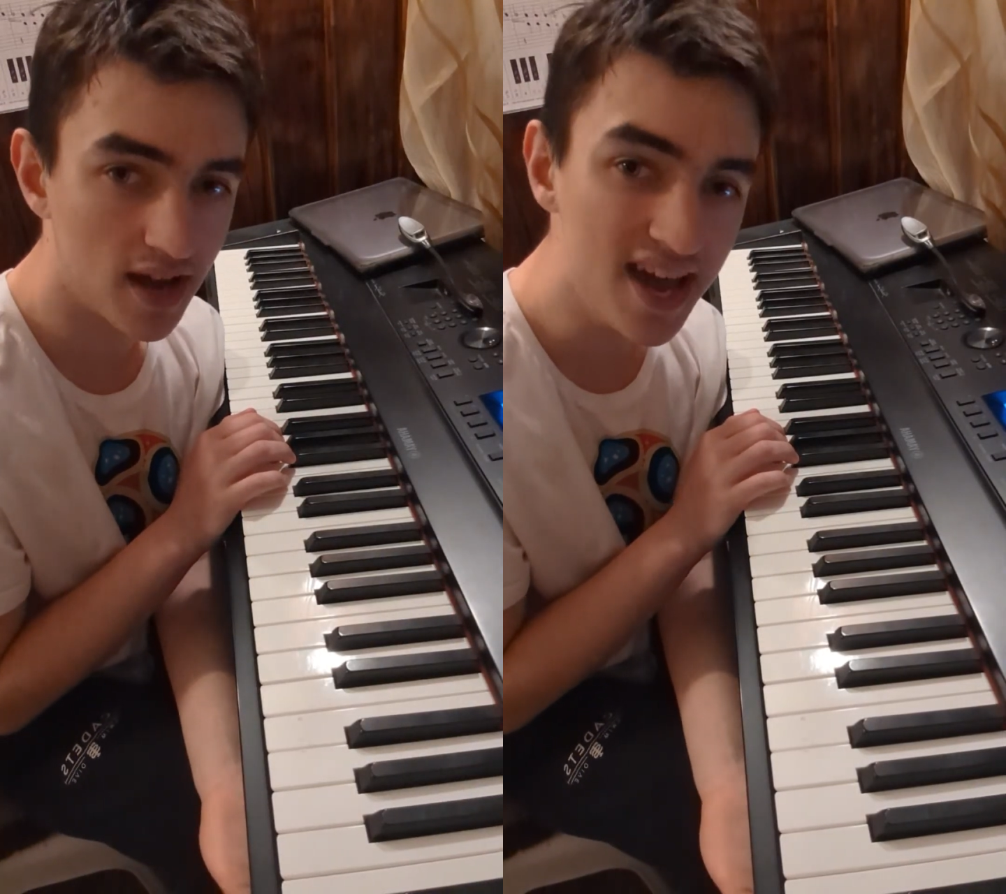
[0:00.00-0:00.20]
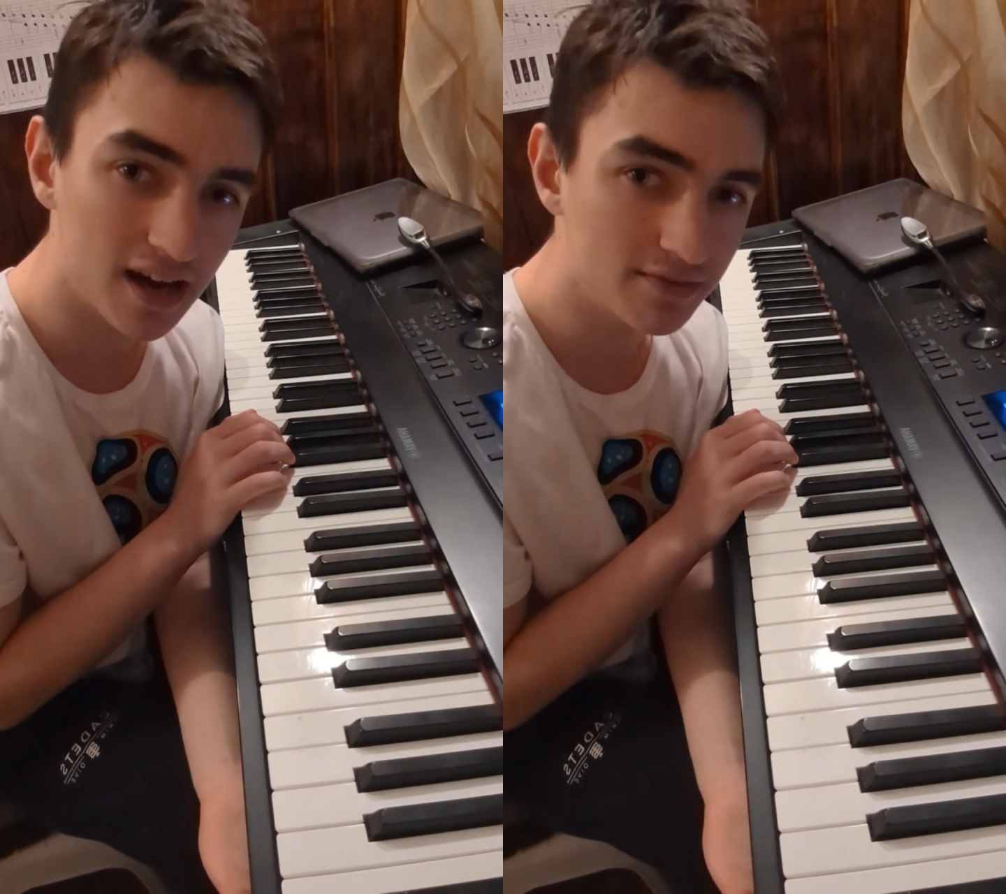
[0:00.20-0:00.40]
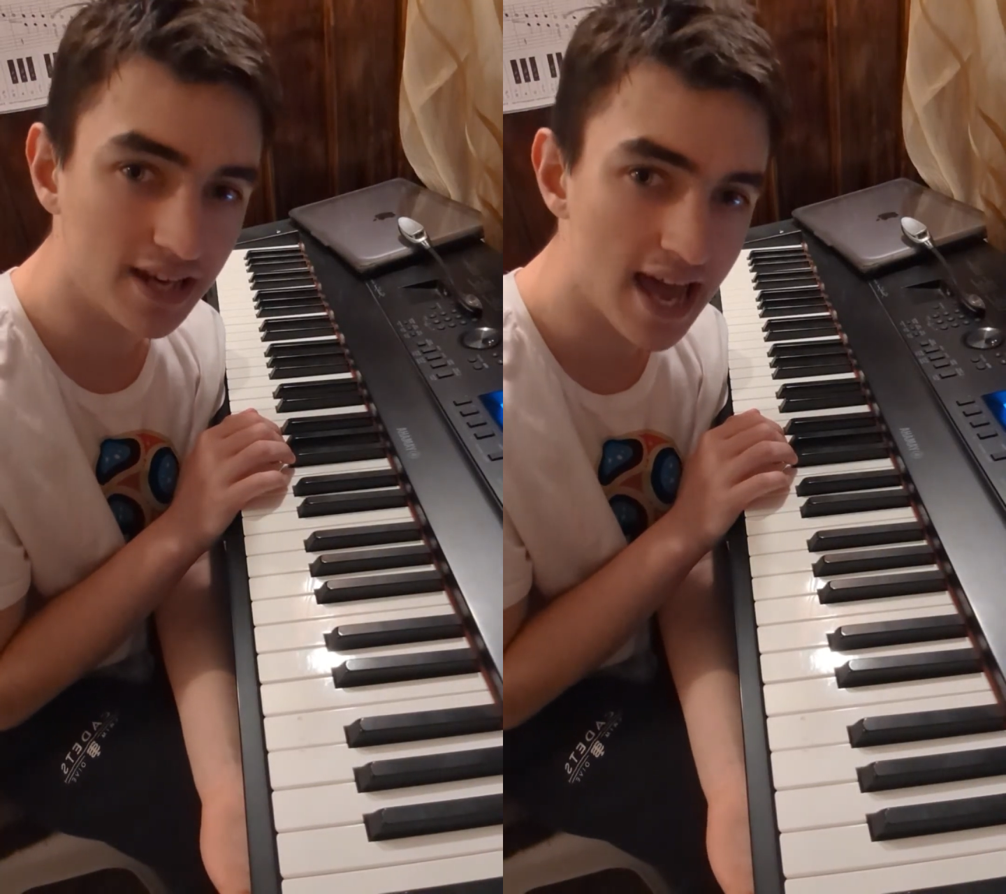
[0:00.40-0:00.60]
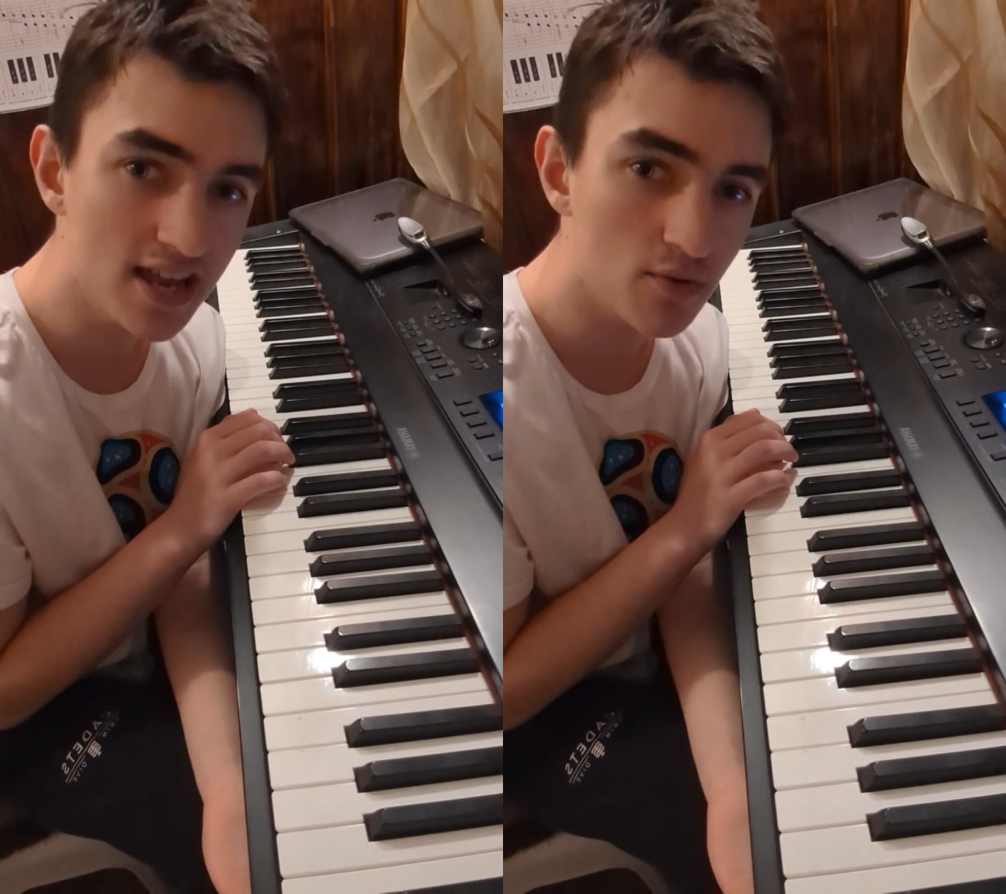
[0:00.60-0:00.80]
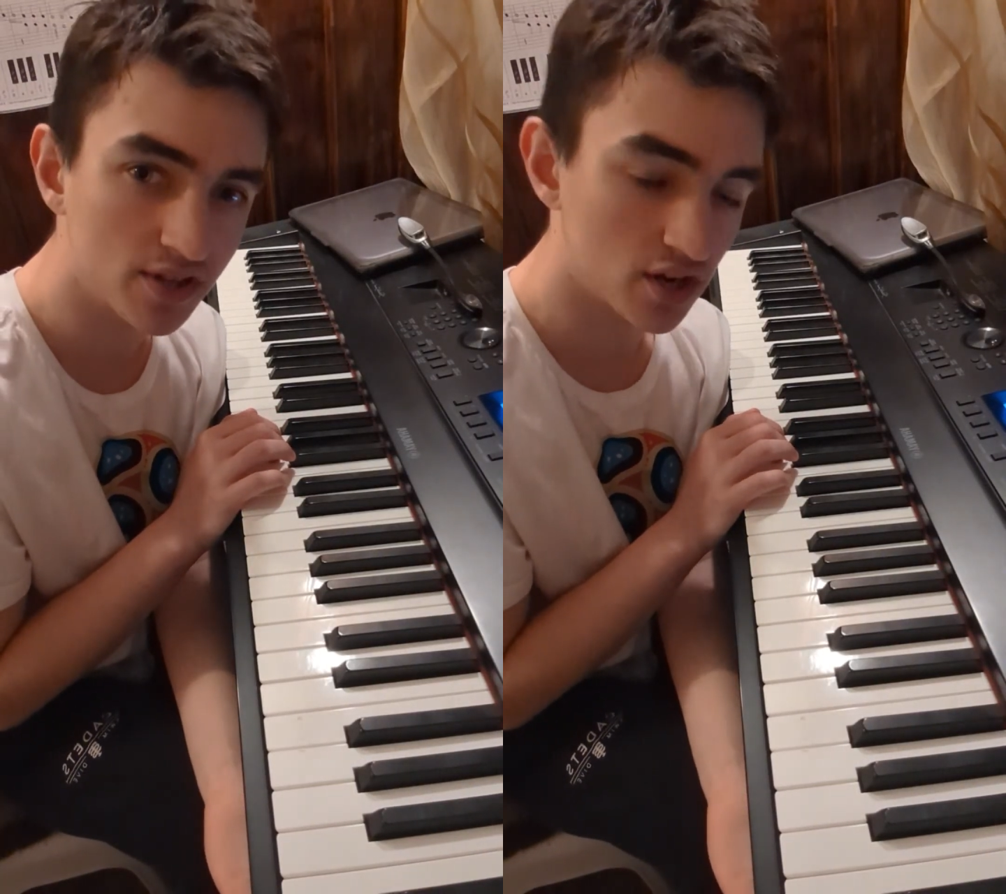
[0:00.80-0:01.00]
it comes in
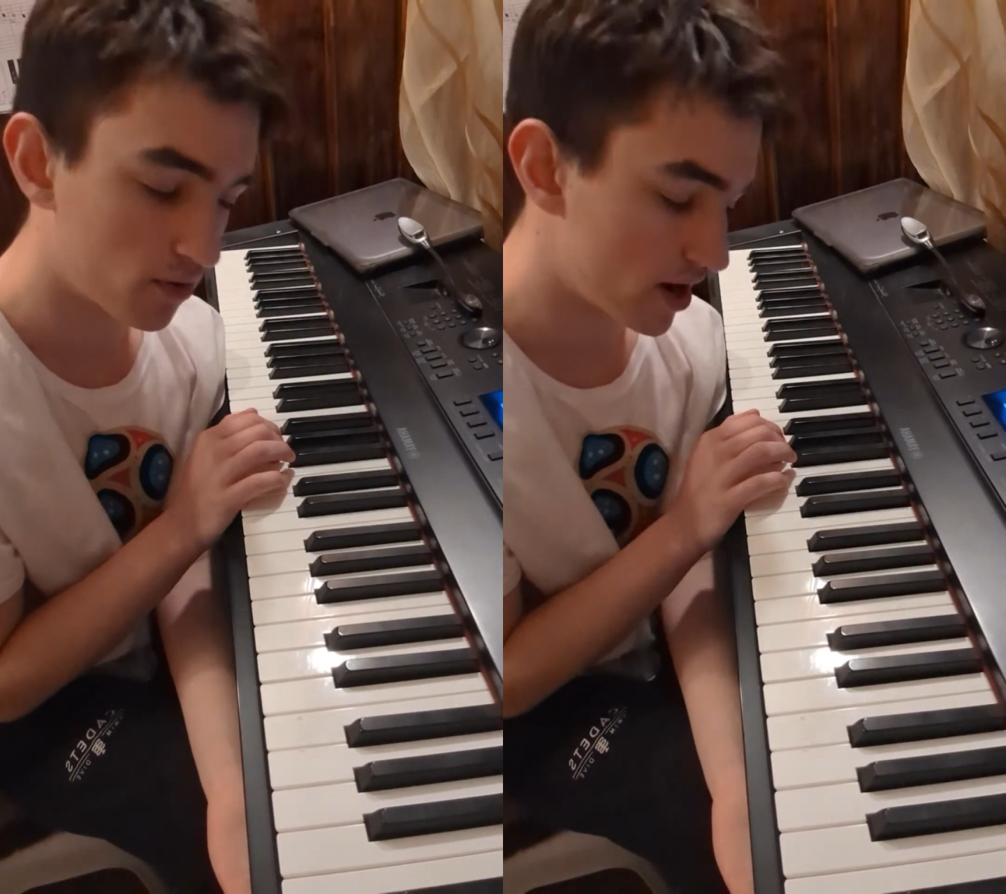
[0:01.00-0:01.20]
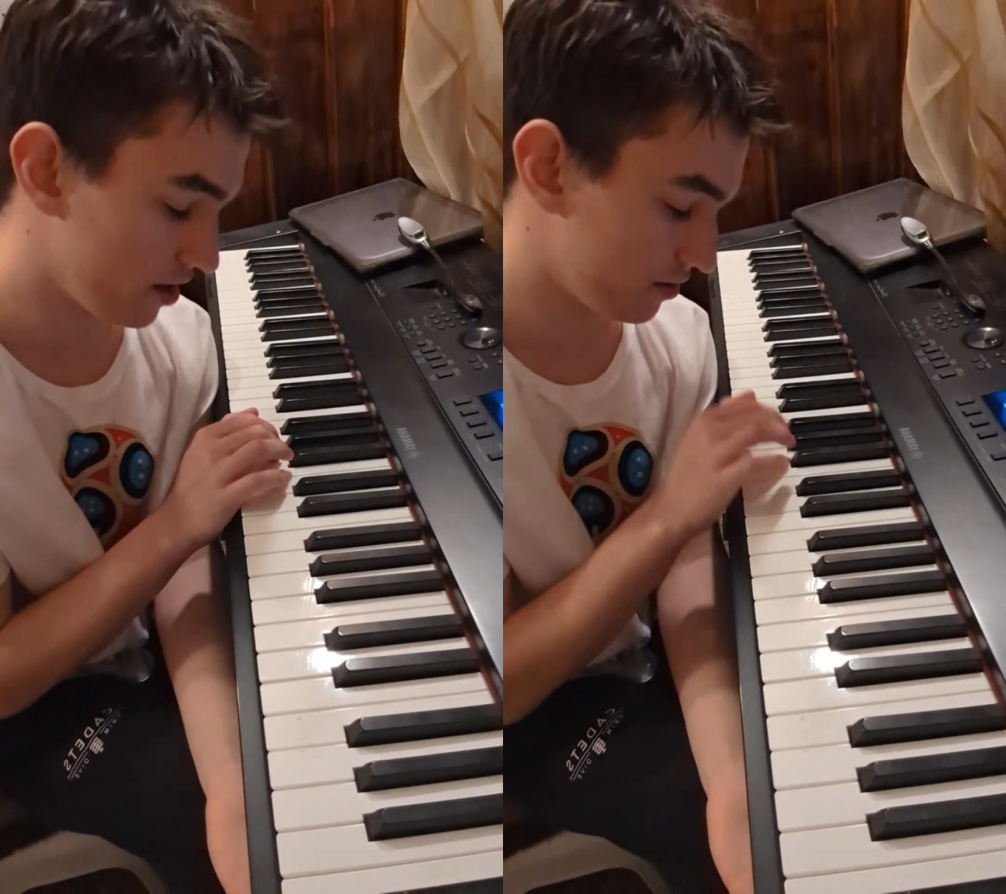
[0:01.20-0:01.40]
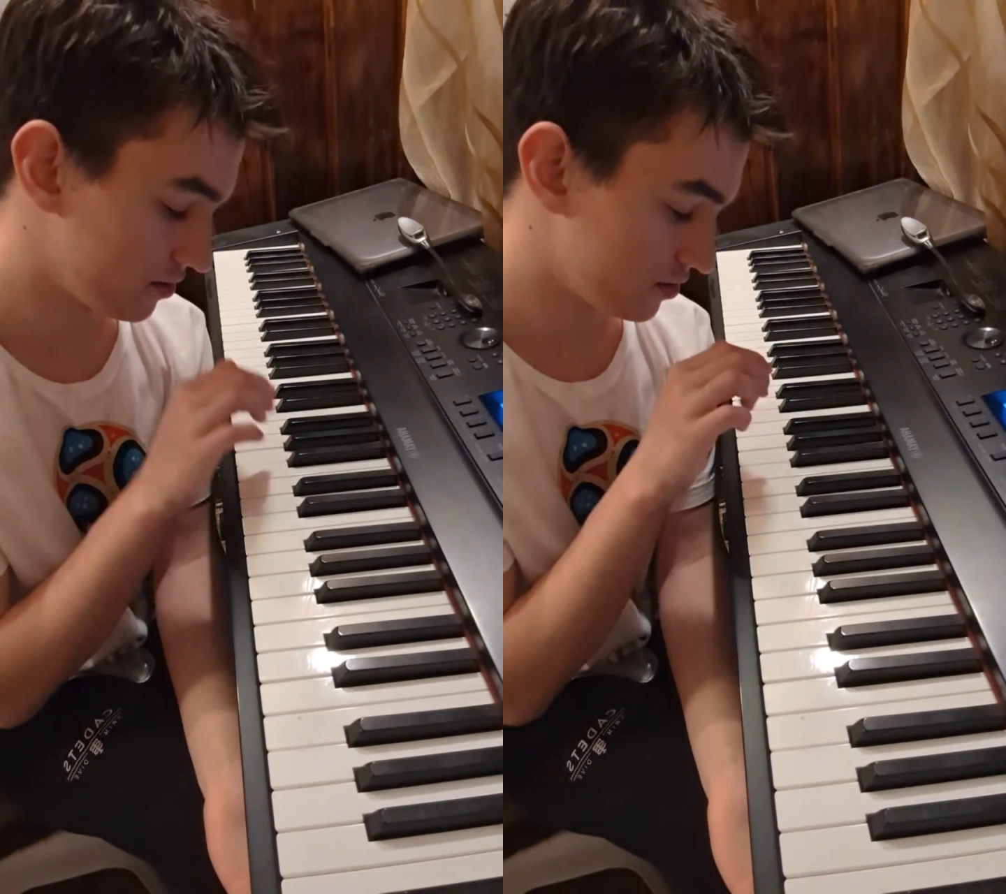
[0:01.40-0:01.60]
handy once in a while.